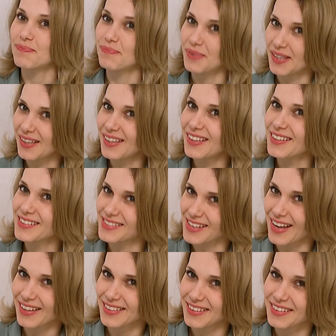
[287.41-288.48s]
Be
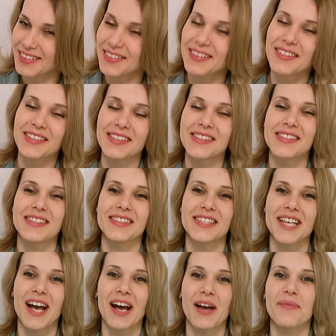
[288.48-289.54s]
exactly this
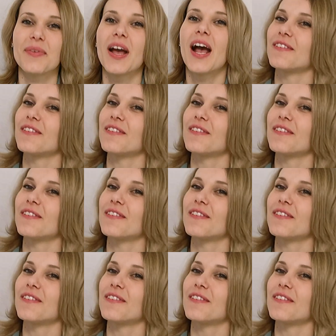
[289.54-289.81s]
time